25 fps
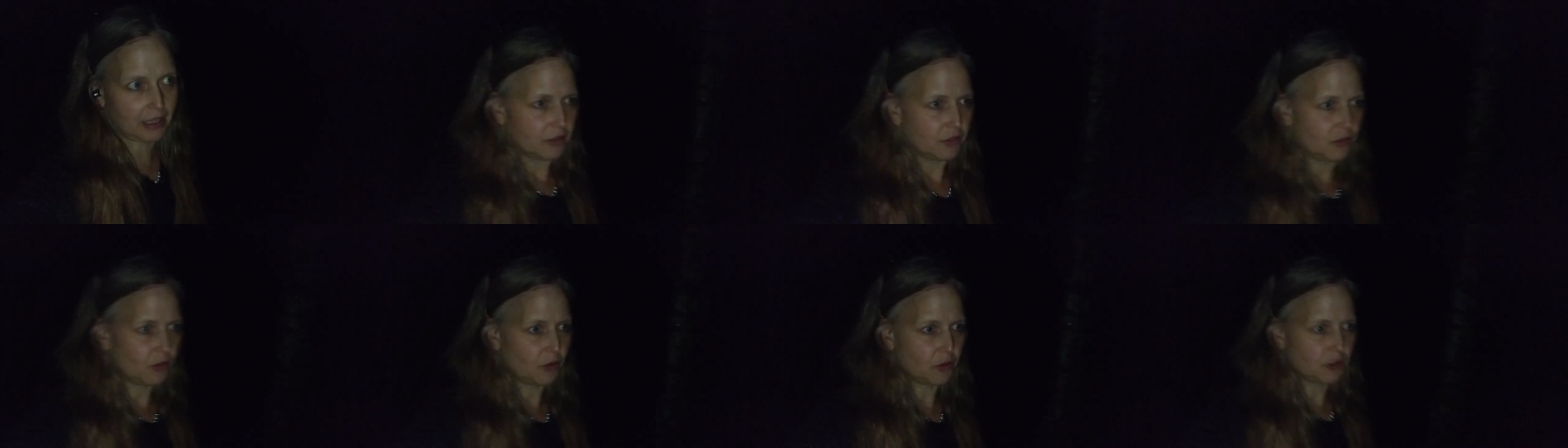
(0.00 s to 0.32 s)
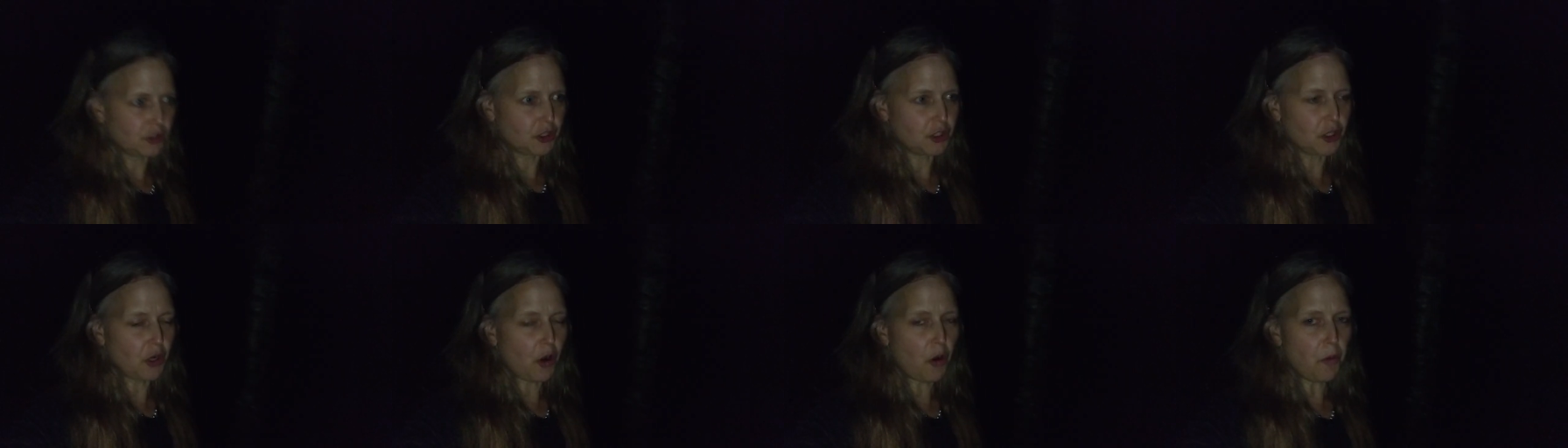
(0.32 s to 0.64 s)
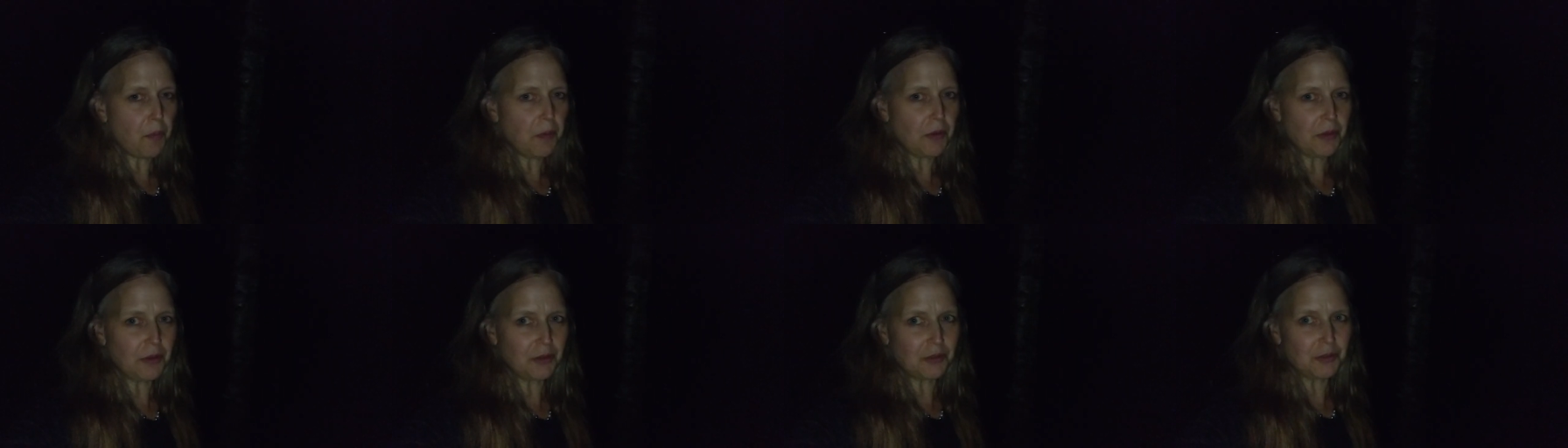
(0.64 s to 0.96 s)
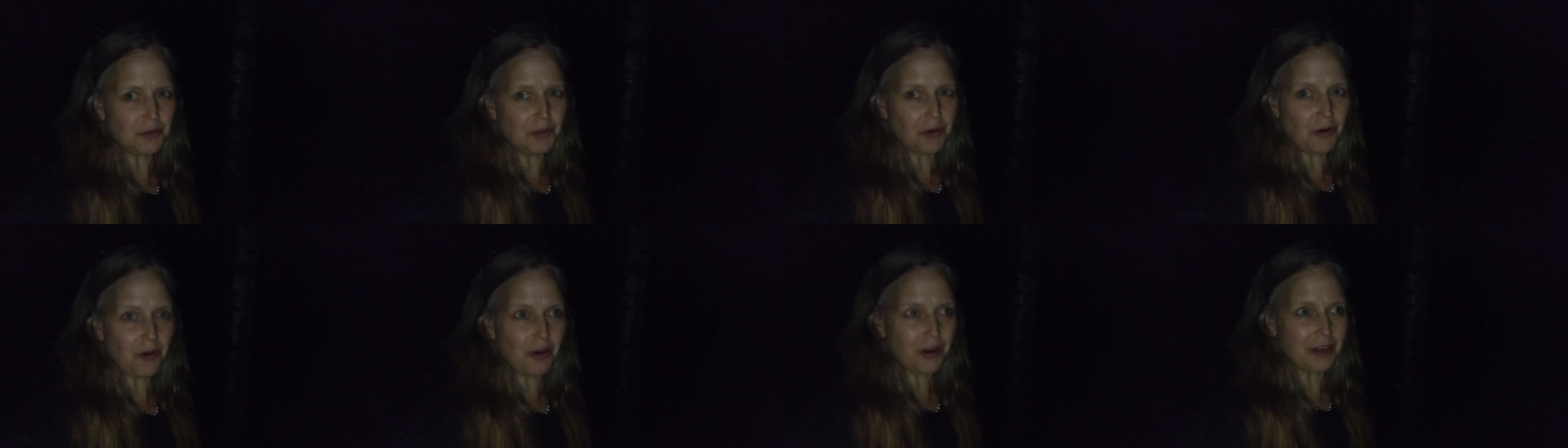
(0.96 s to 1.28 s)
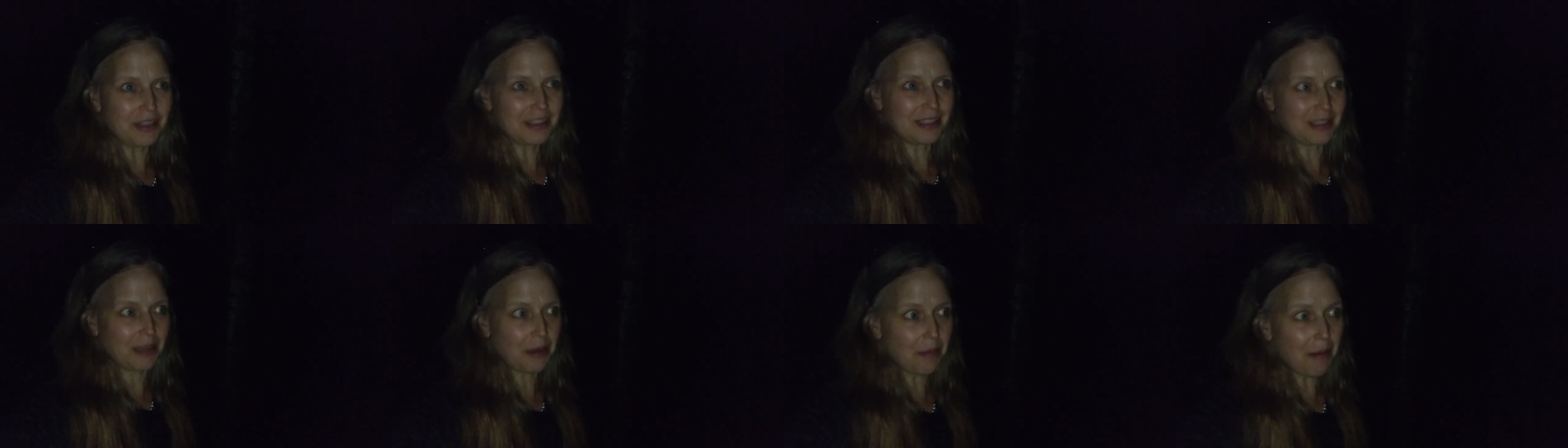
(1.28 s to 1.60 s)
So she opened the door and
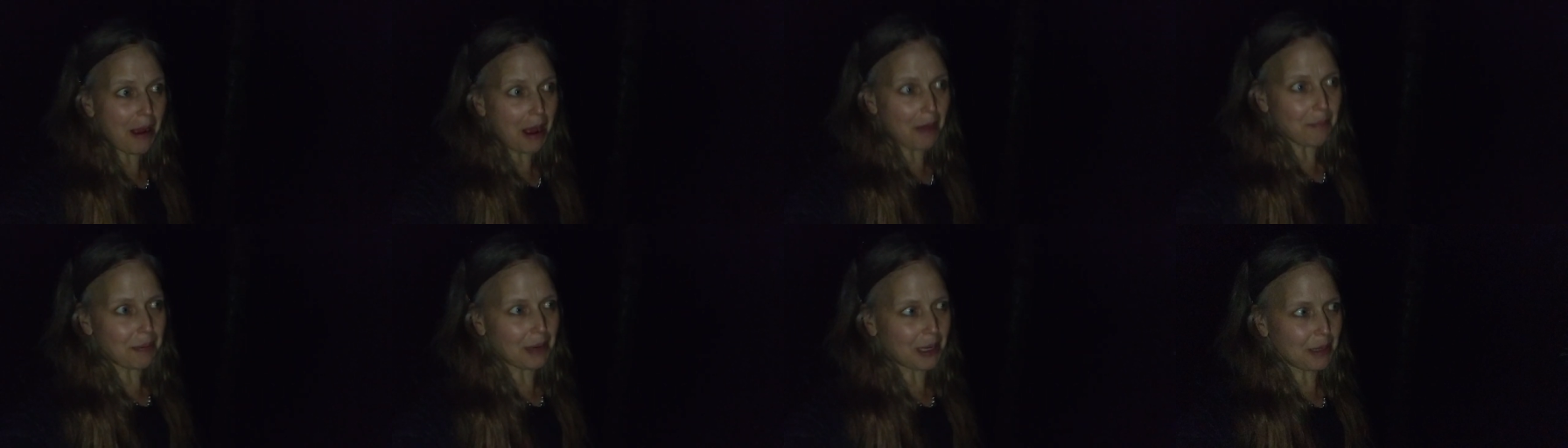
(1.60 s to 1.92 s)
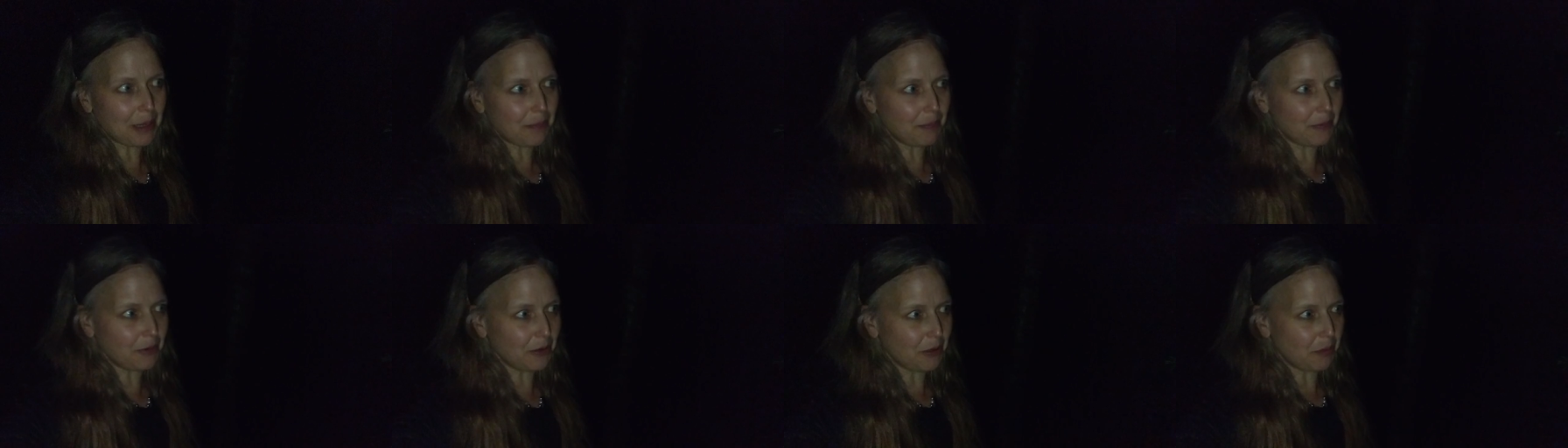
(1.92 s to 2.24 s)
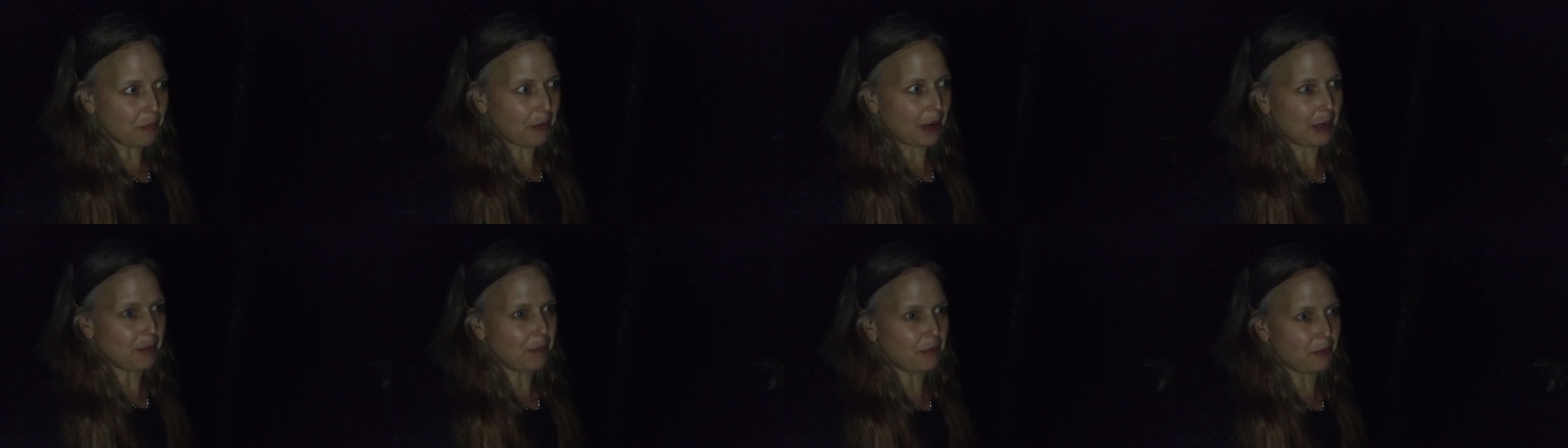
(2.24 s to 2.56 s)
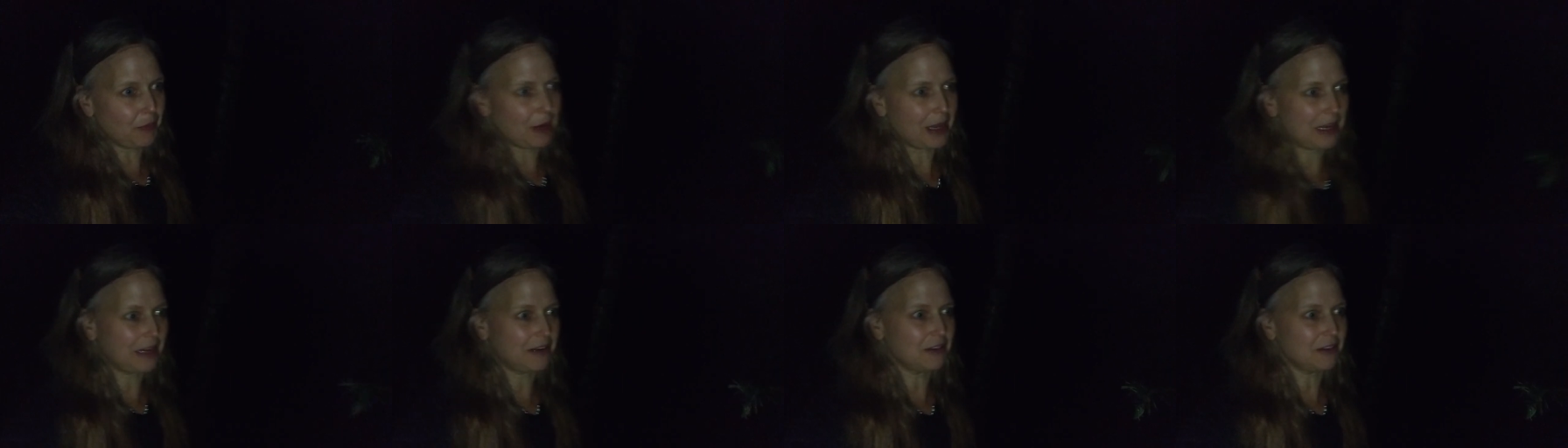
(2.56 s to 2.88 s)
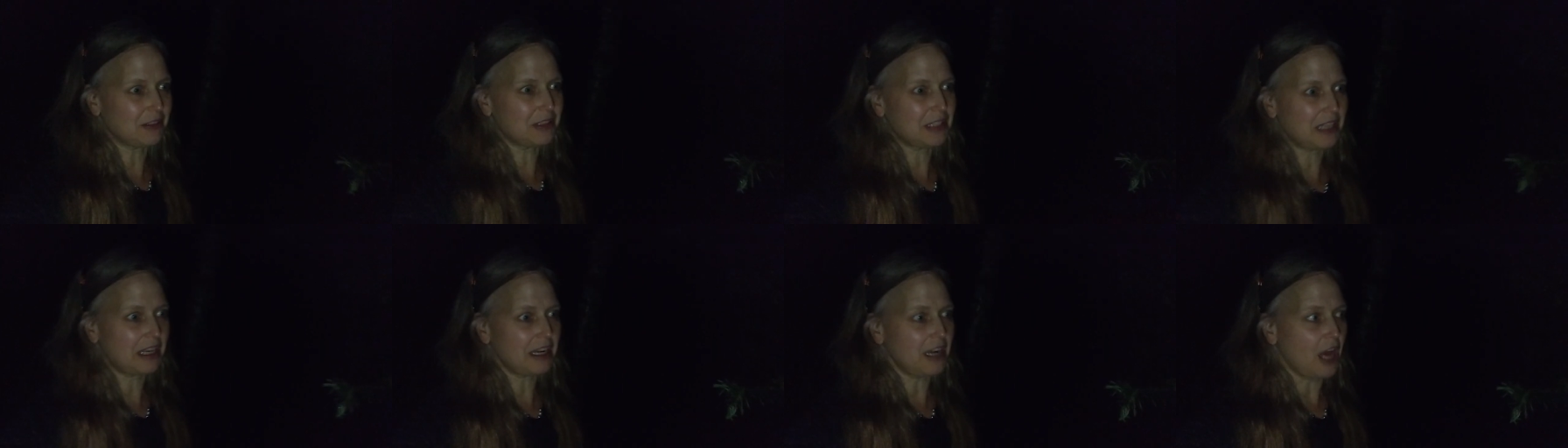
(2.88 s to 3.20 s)
said, come on, Piper. Piper ran
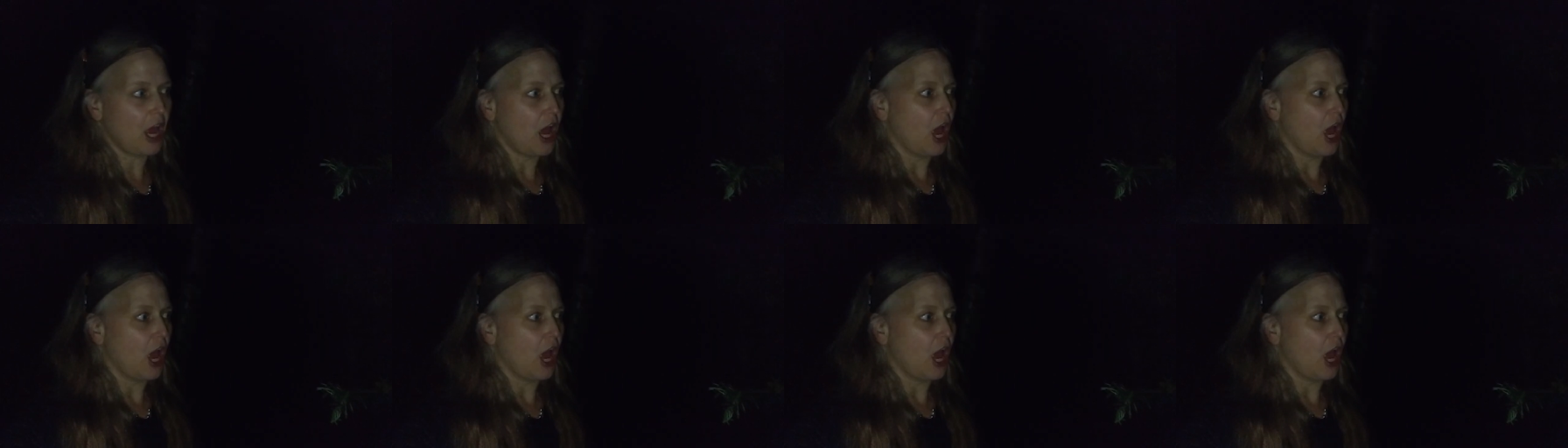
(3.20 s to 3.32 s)
outside.